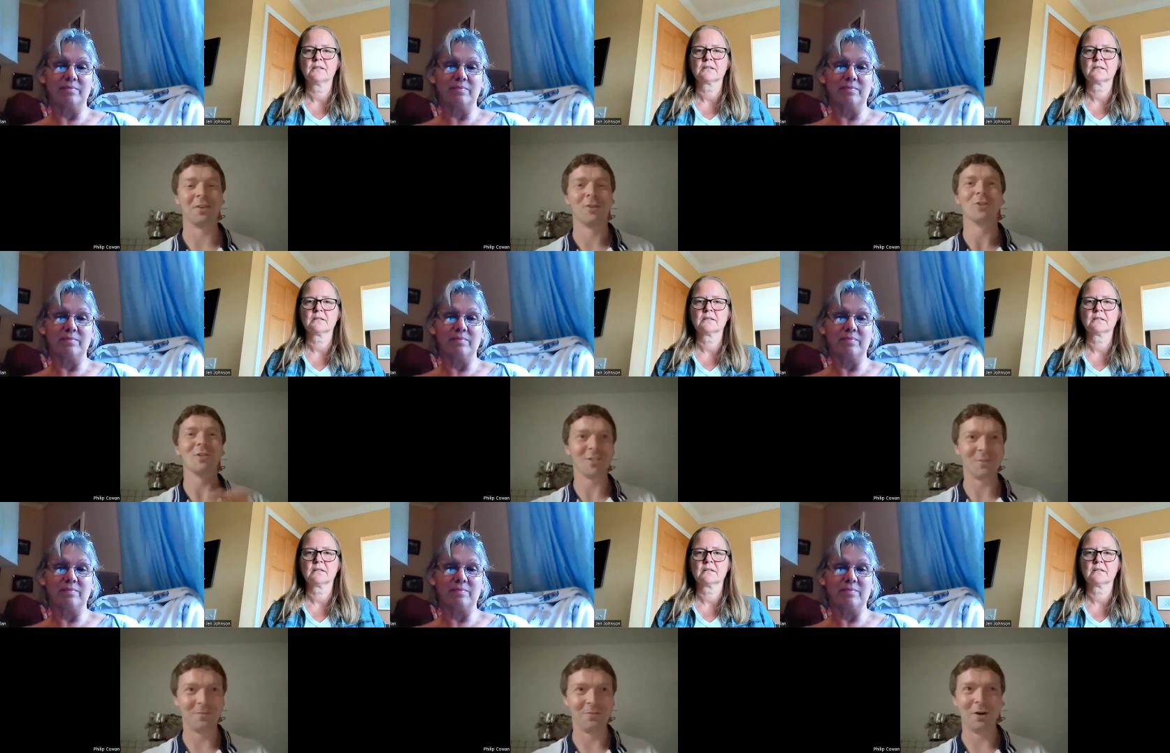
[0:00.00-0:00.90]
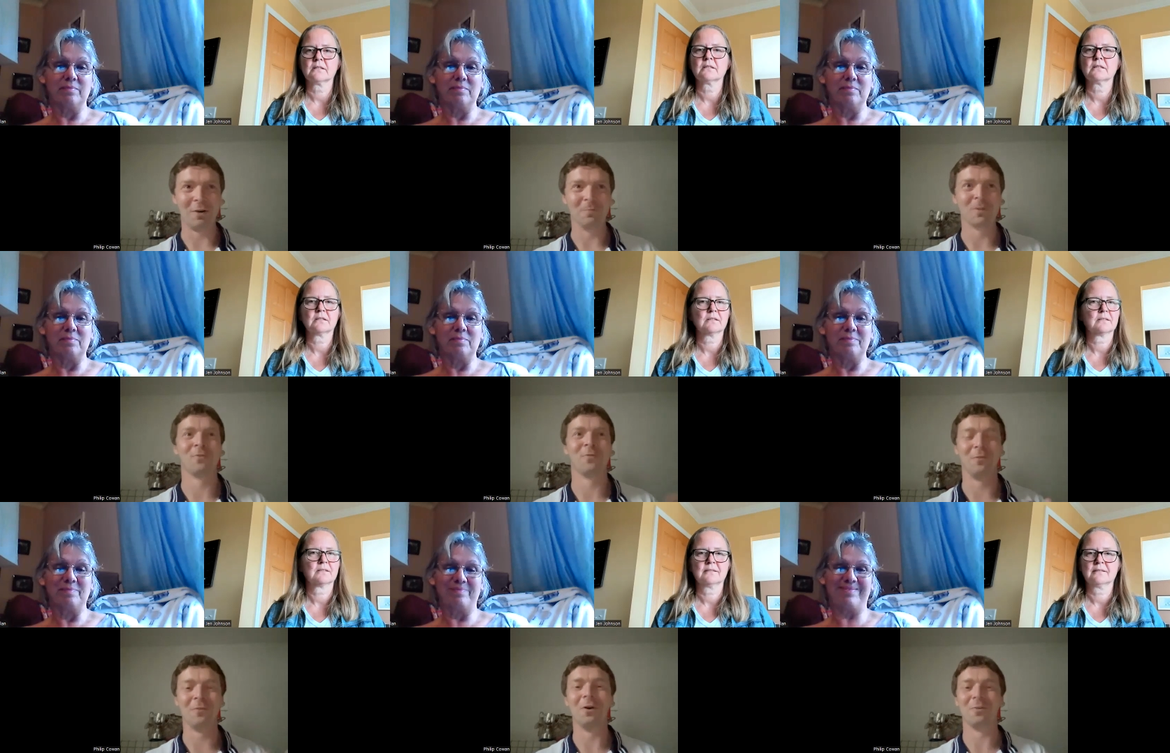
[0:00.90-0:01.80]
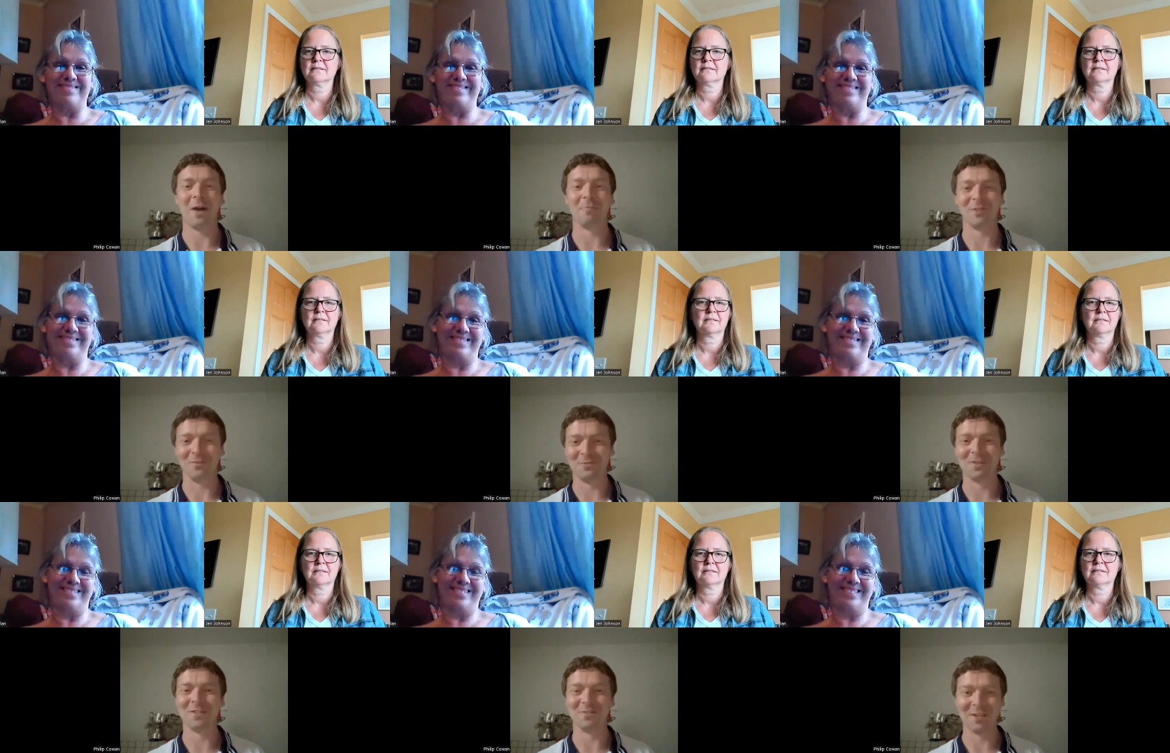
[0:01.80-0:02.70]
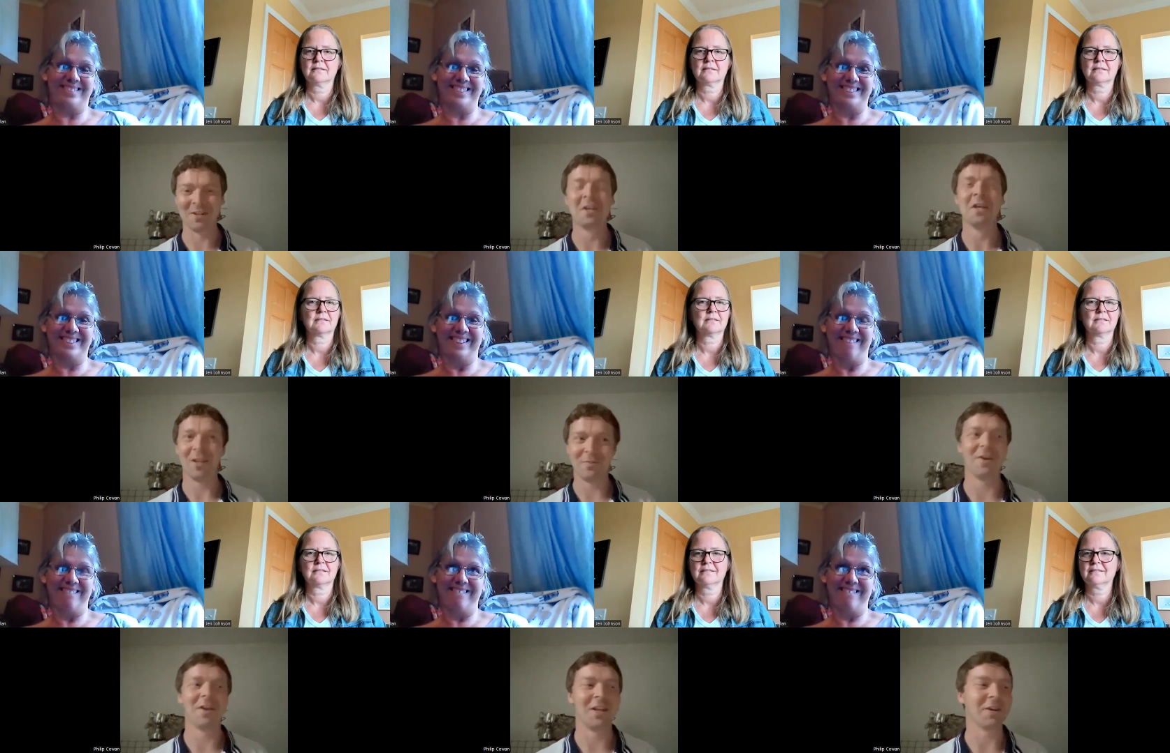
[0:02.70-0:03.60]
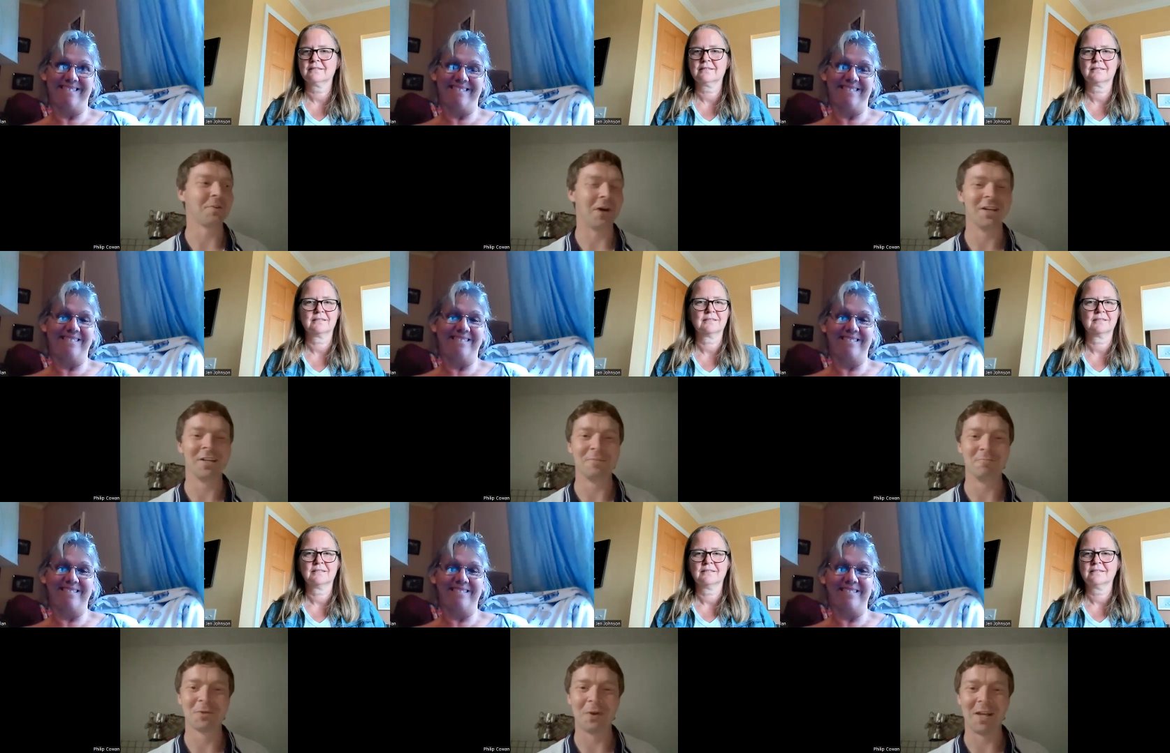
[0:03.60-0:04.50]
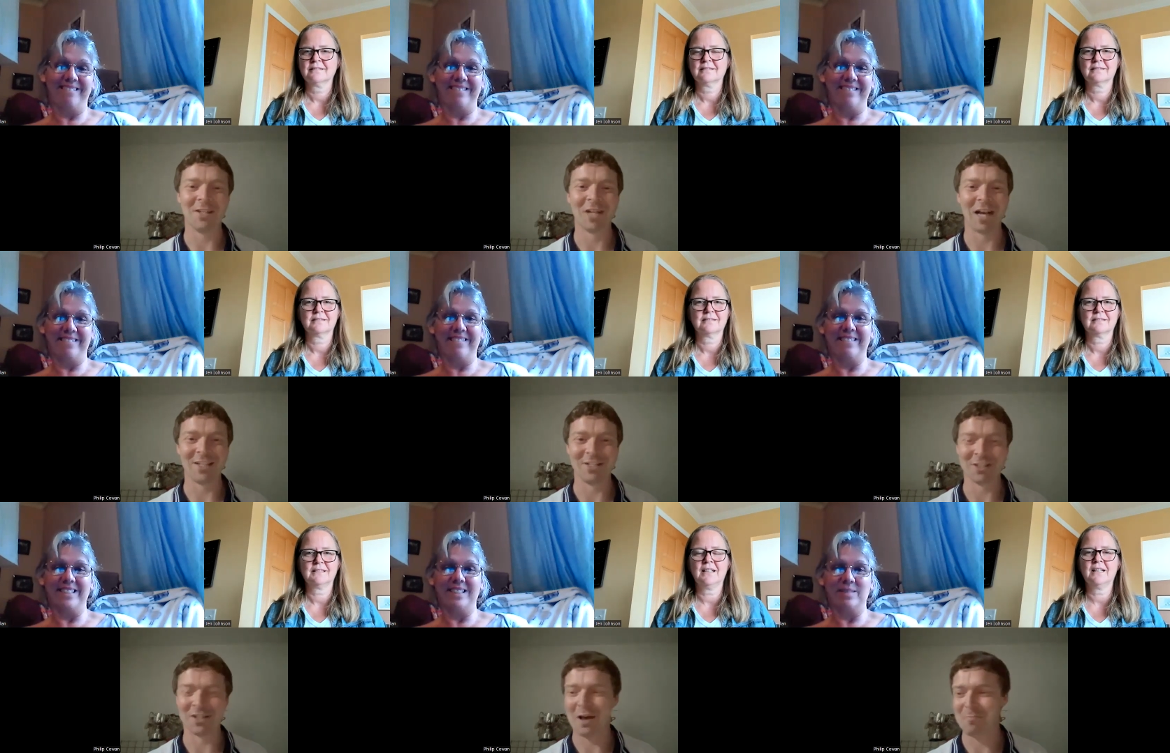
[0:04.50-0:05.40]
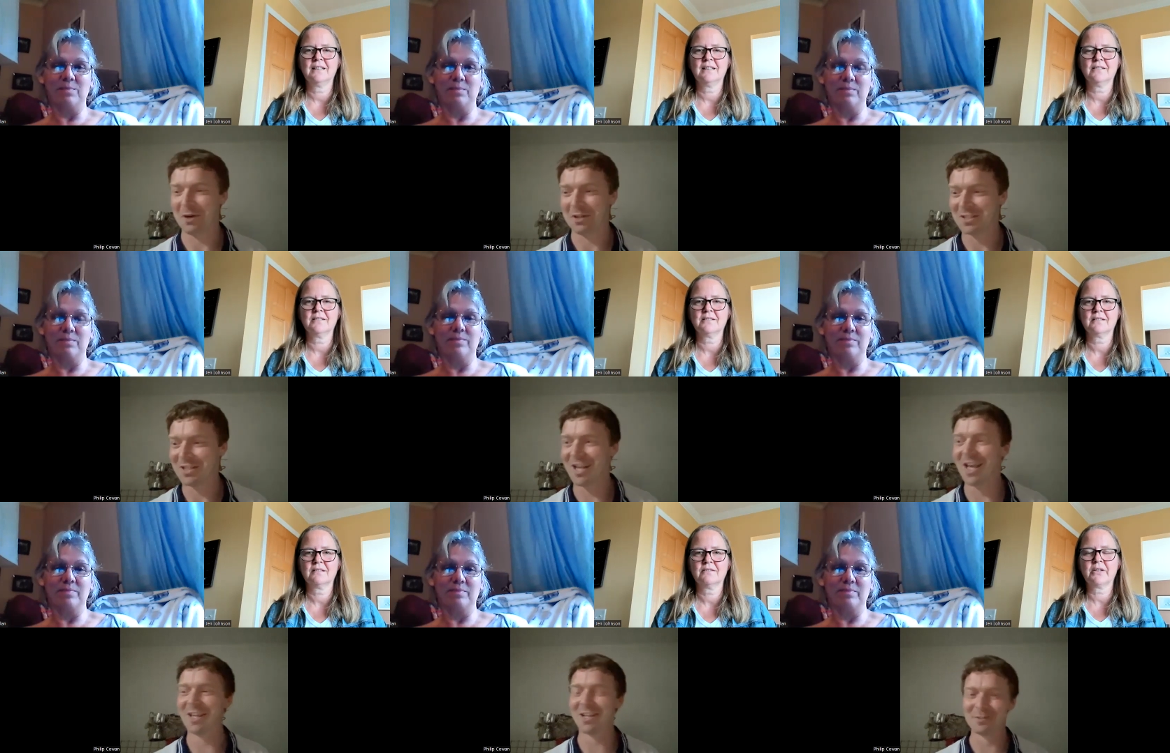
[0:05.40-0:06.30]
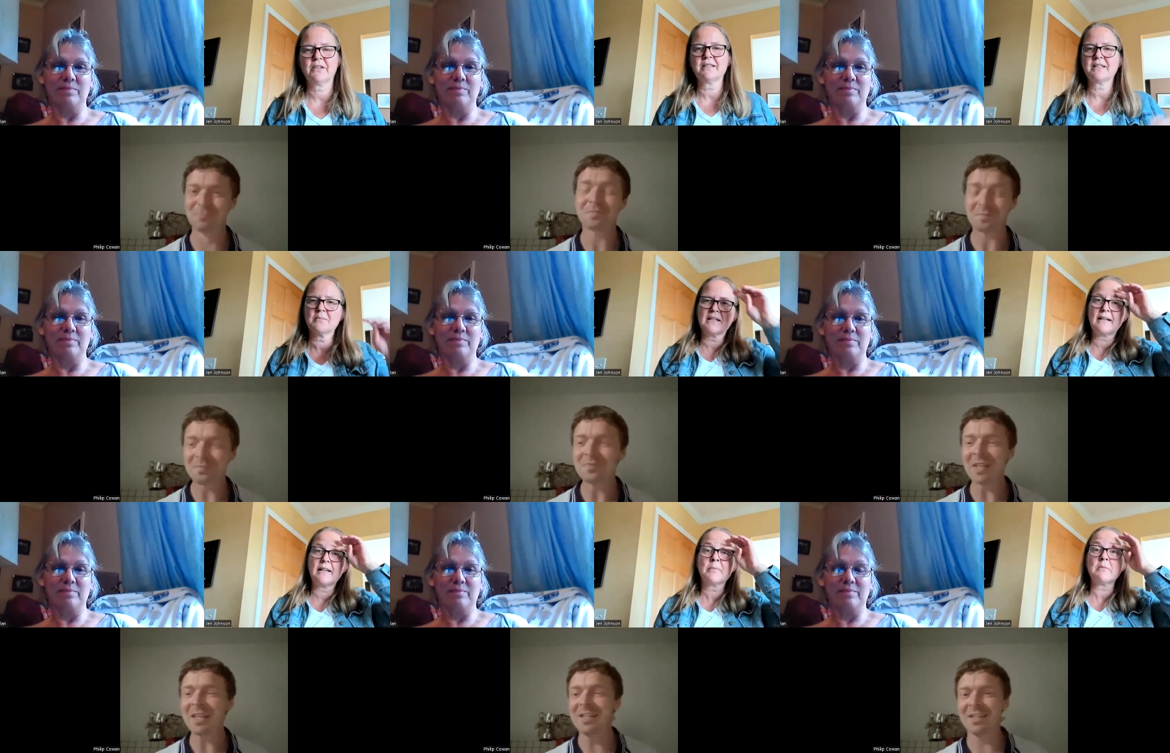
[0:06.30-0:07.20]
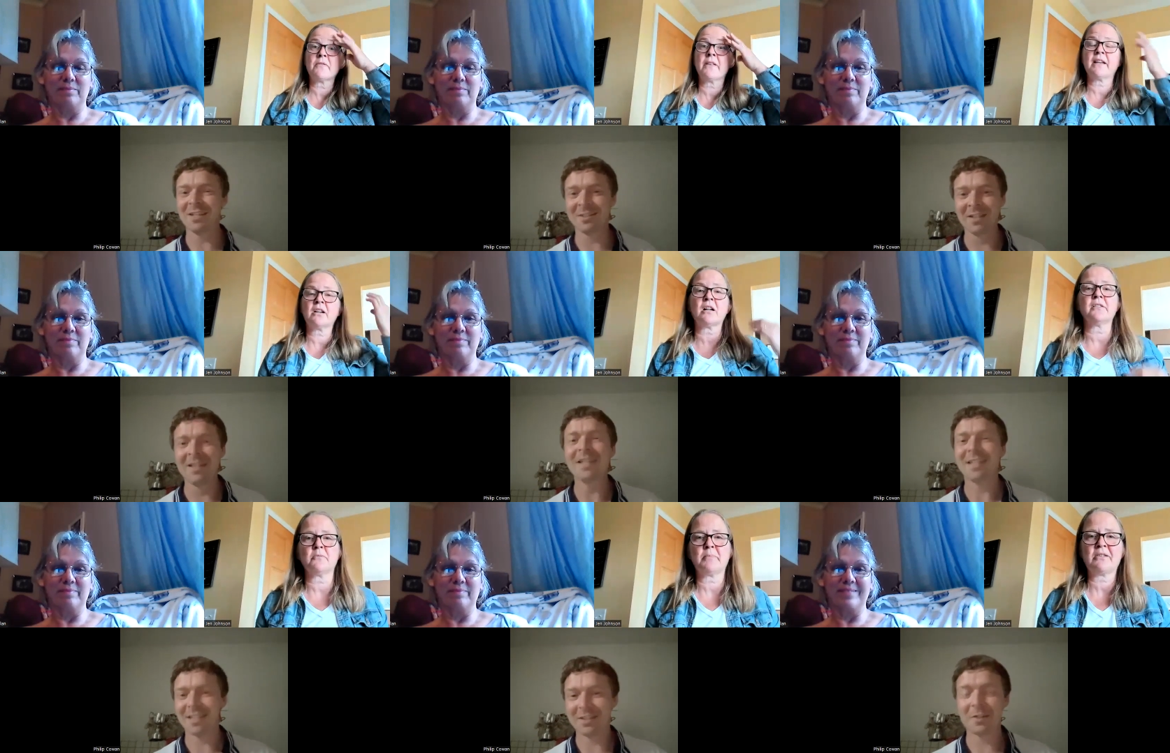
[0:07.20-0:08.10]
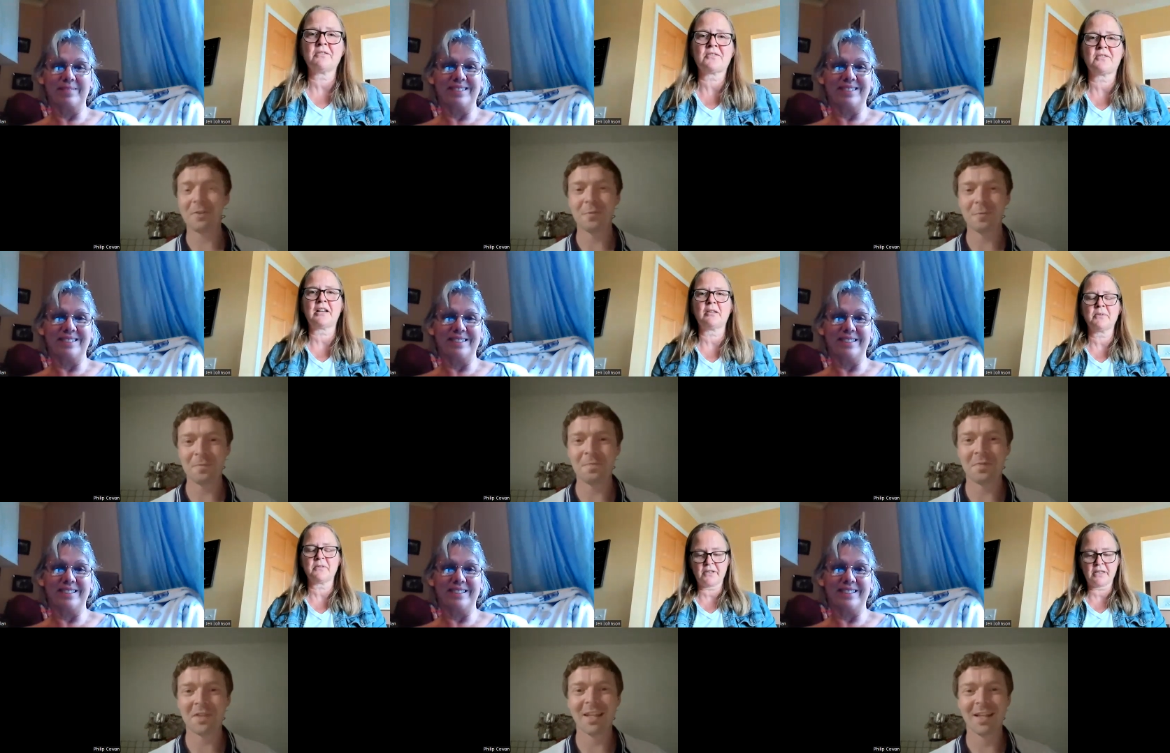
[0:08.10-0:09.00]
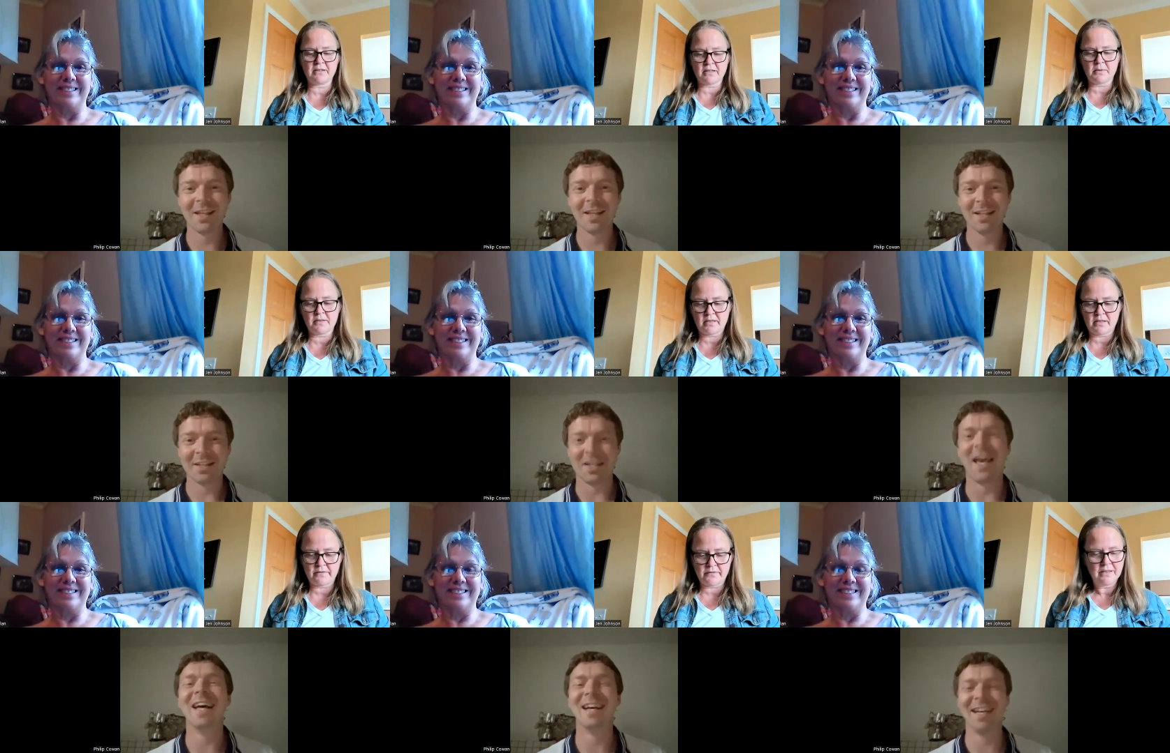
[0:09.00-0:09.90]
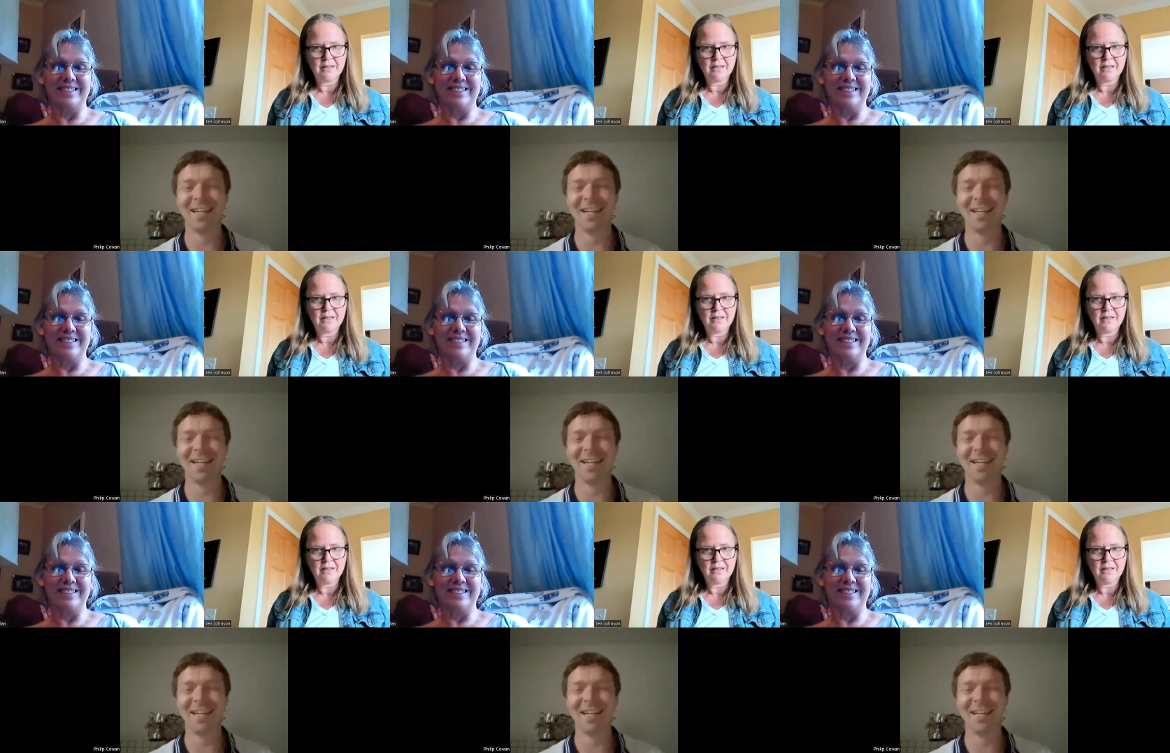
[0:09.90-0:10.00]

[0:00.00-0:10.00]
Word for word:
Speaker 1: dozens of forms, four rams in front of you, it felt like quite a quite a challenge at that
Speaker 2: yeah. point. Very intimidating. Yeah. Probably felt like calling your barrister to help you fill out some of the yeah.